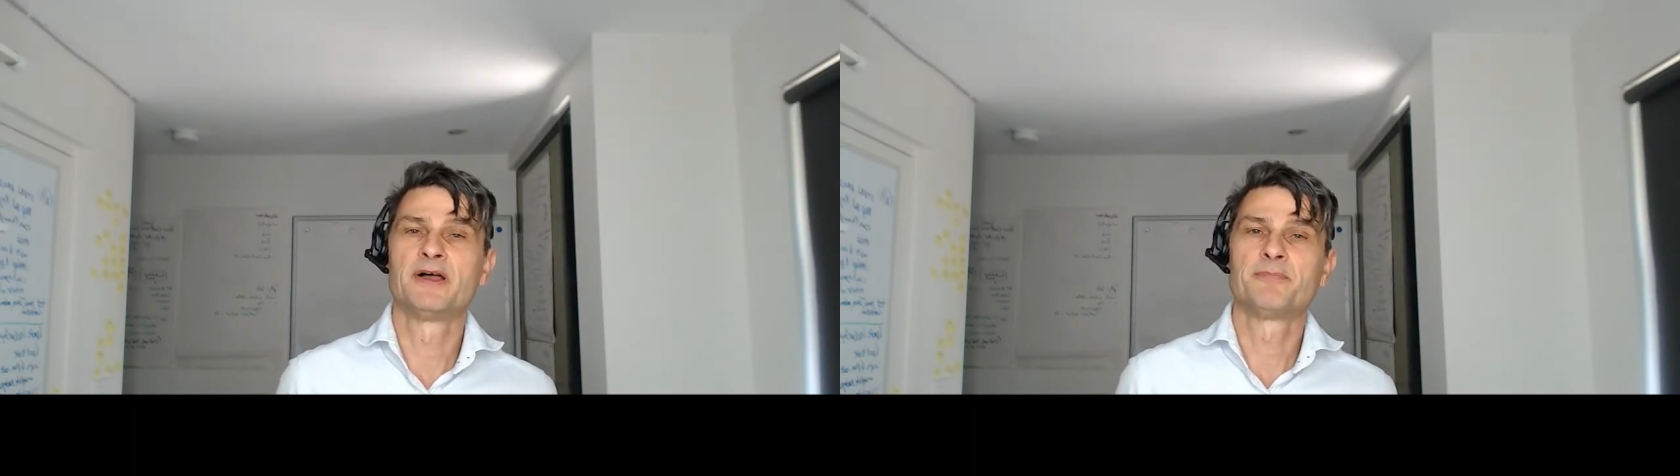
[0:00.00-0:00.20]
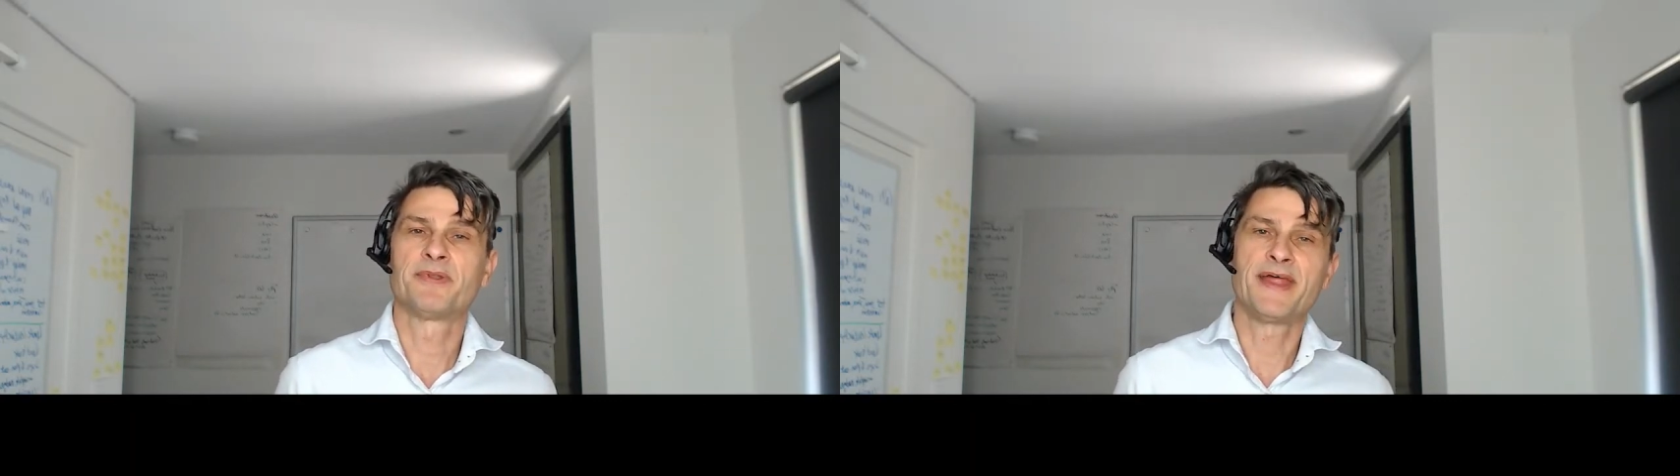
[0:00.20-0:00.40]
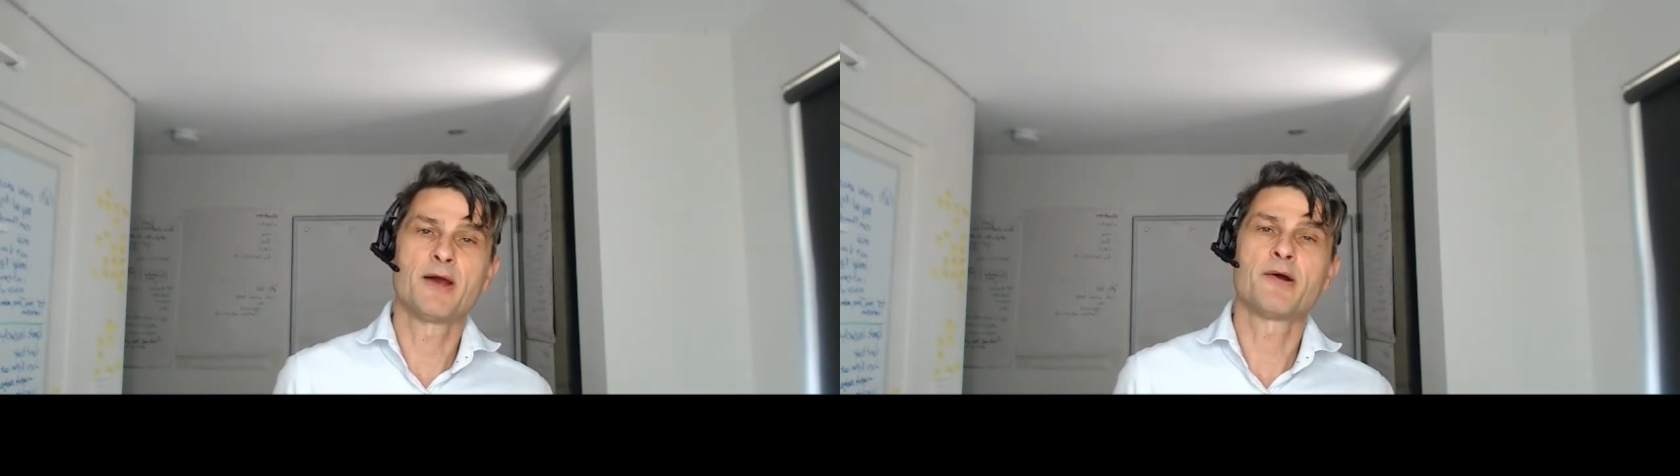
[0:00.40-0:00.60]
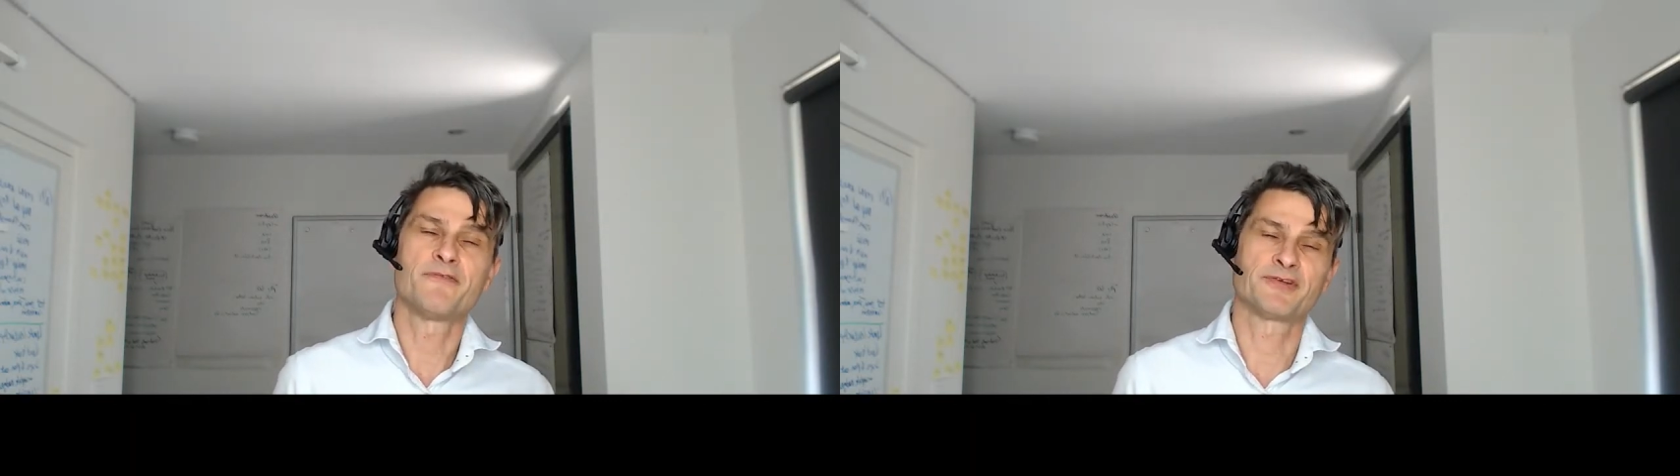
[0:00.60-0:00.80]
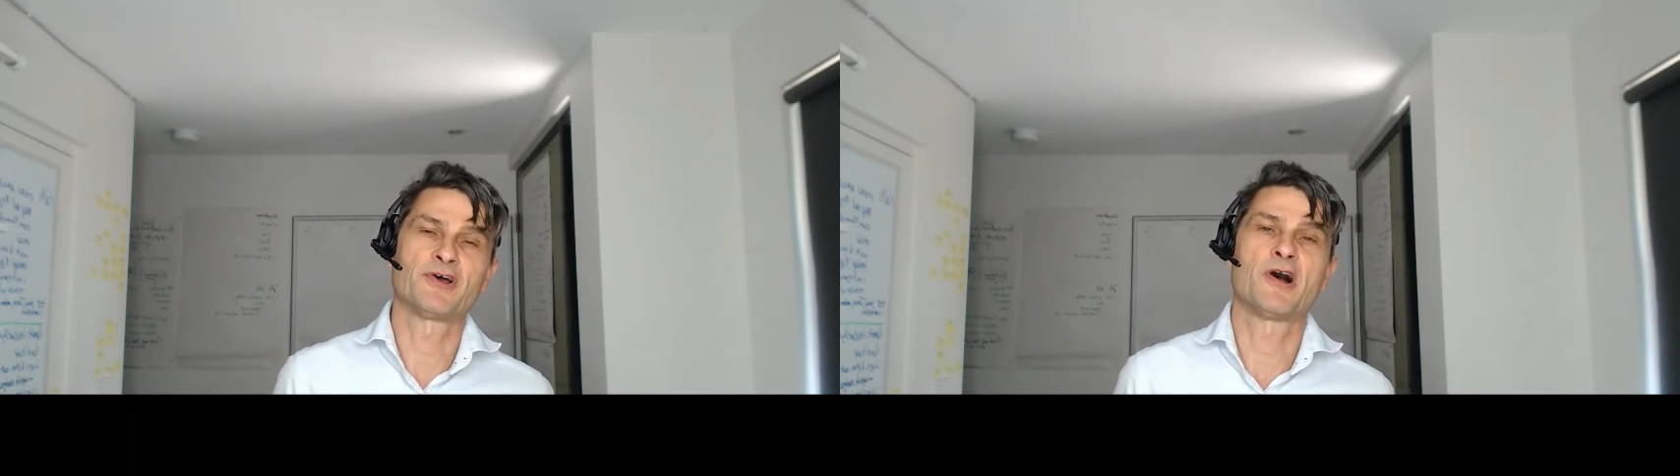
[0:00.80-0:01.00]
But now over
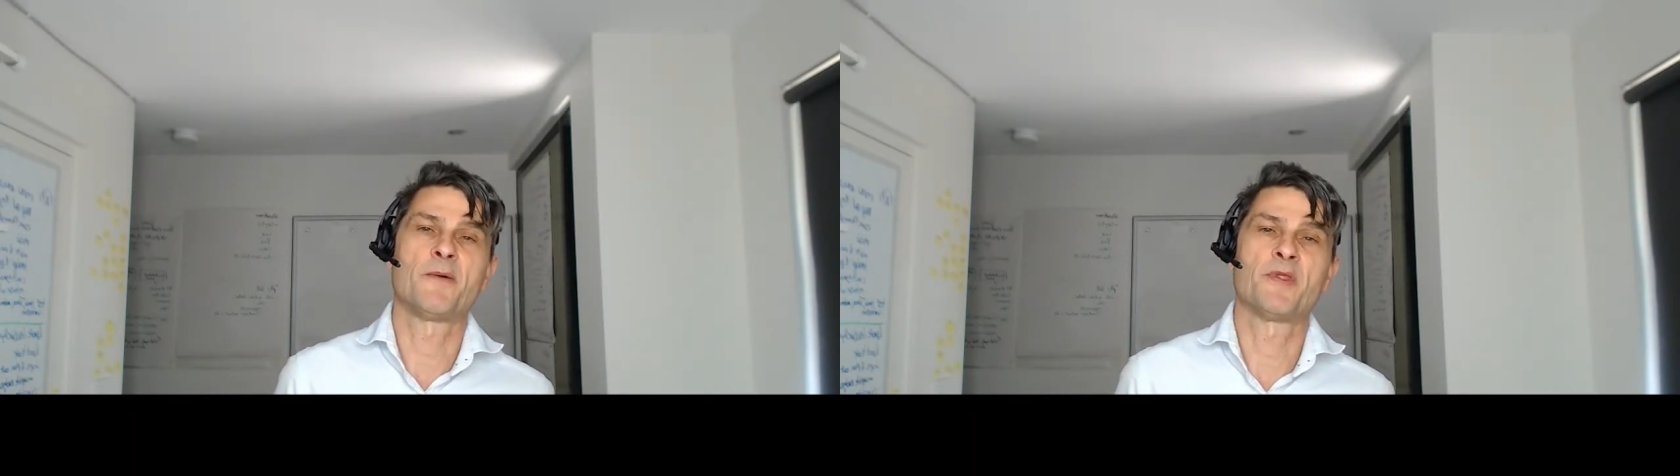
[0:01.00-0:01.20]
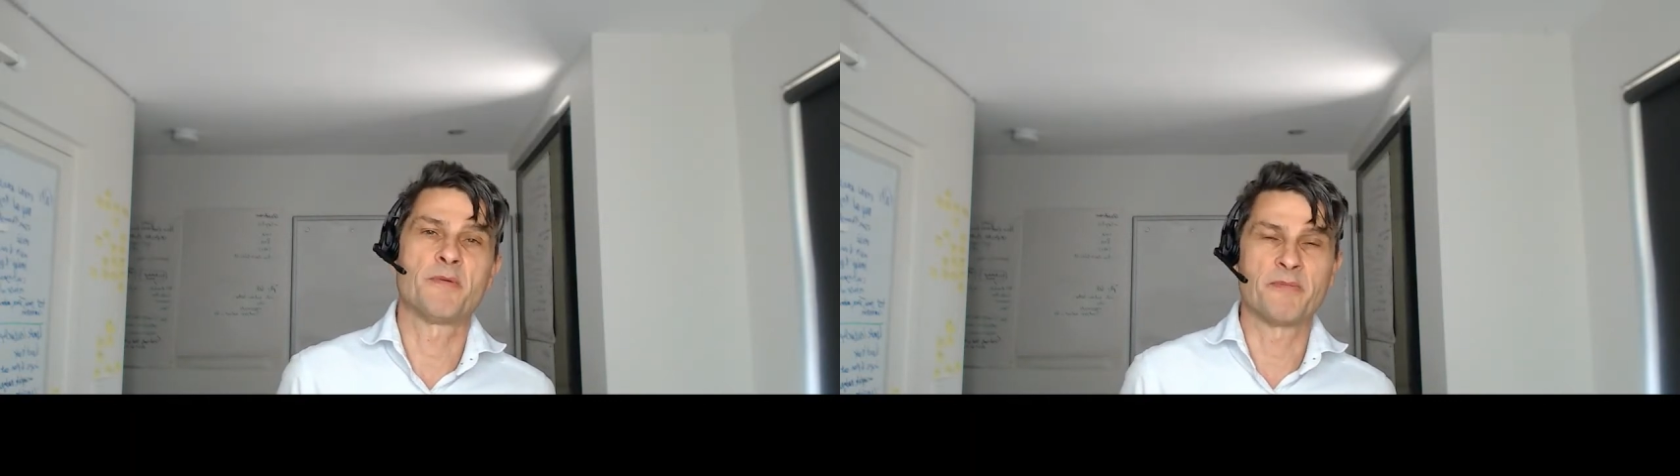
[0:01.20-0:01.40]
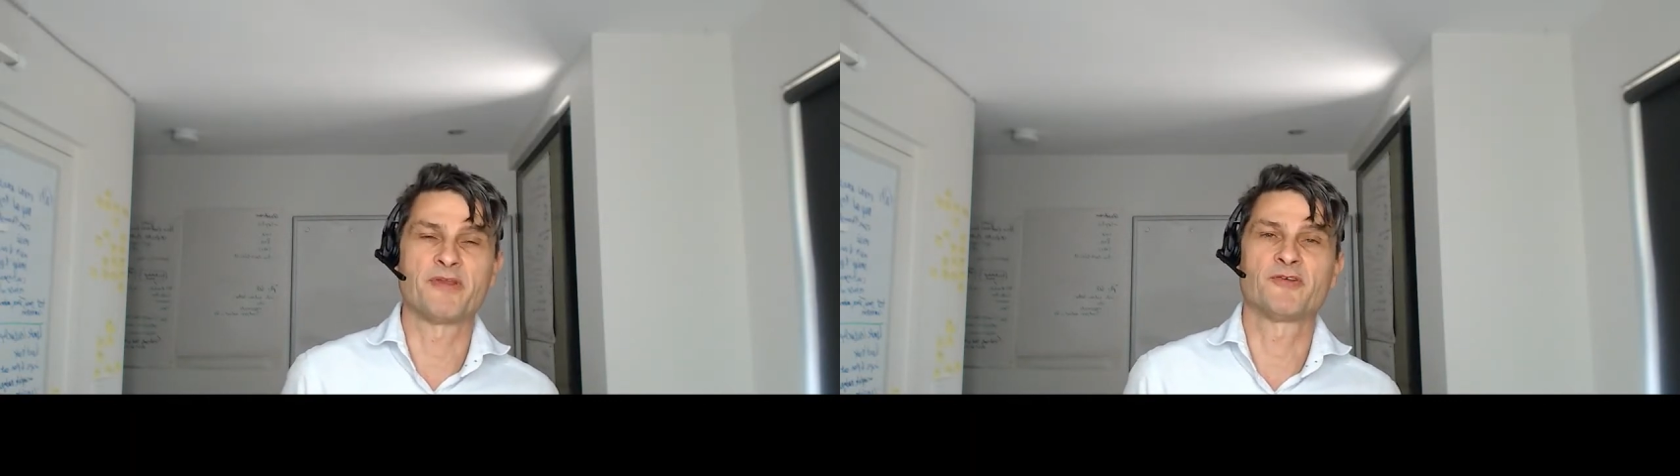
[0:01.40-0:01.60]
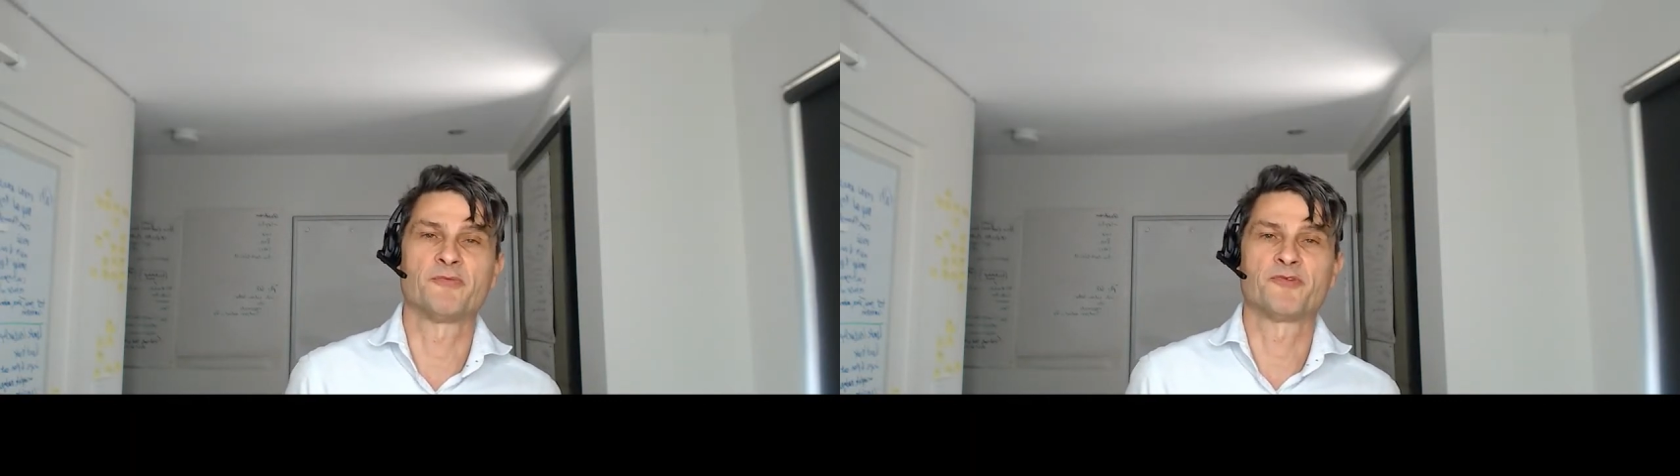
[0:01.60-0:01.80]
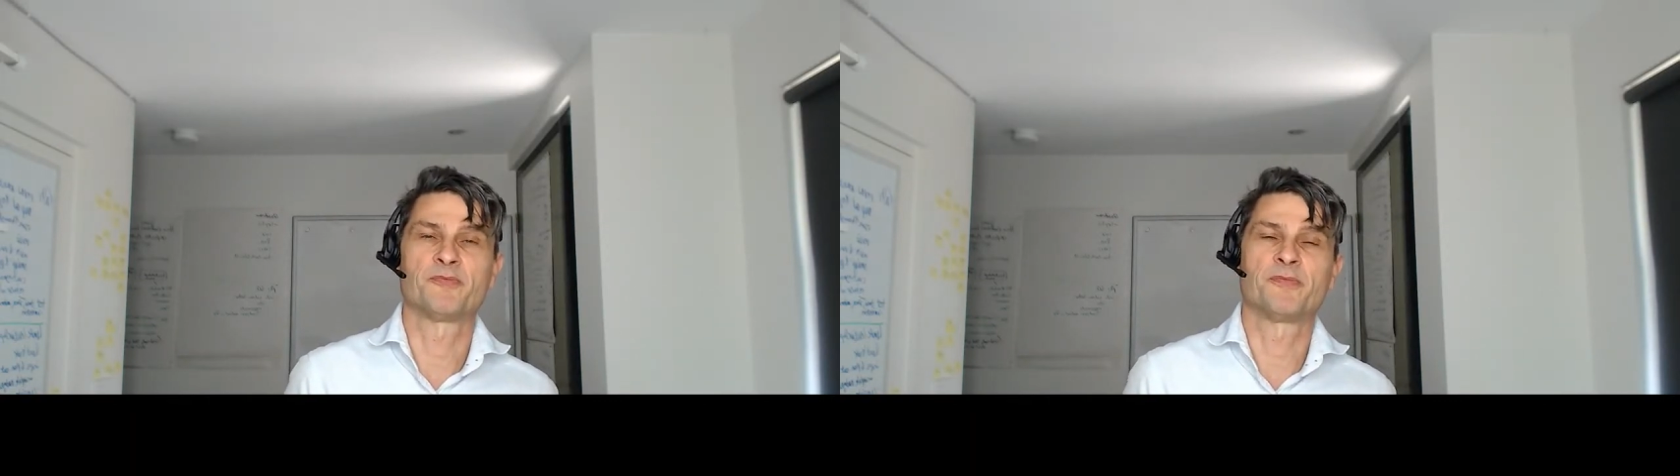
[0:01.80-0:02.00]
time the
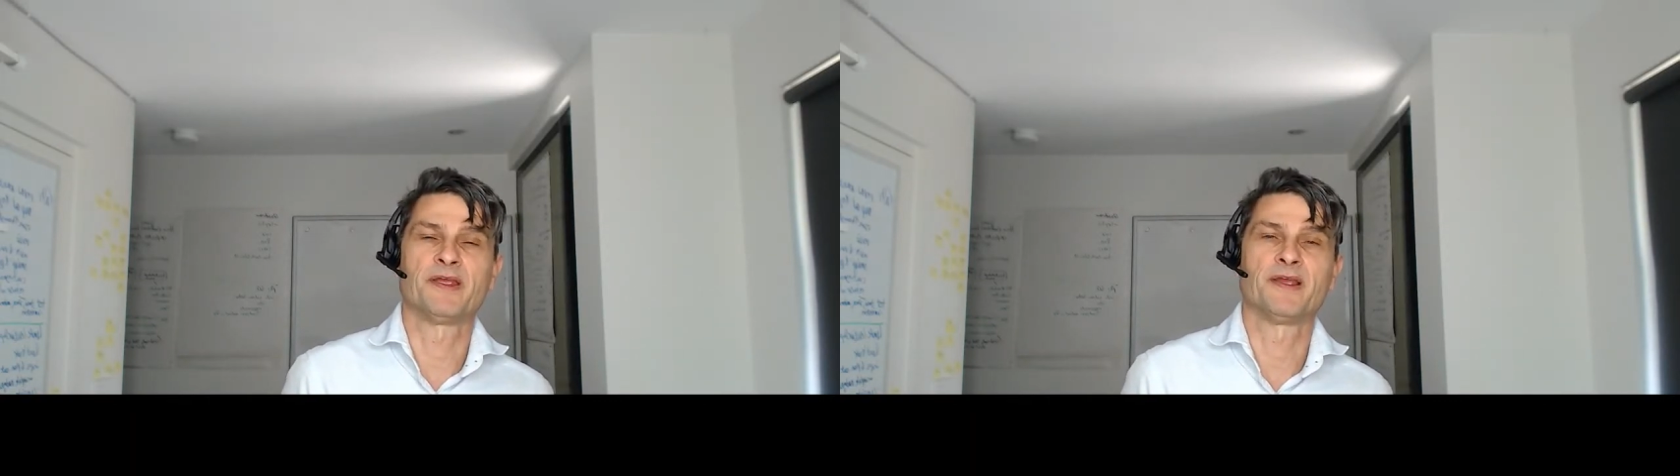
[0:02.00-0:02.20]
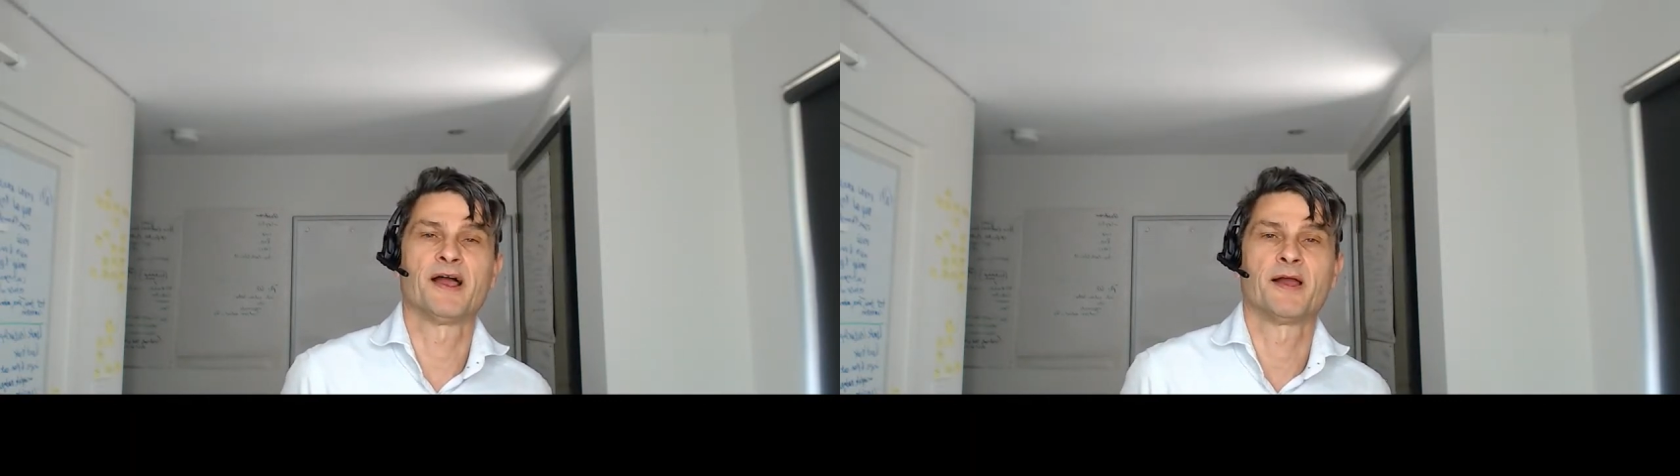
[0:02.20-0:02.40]
momentum's being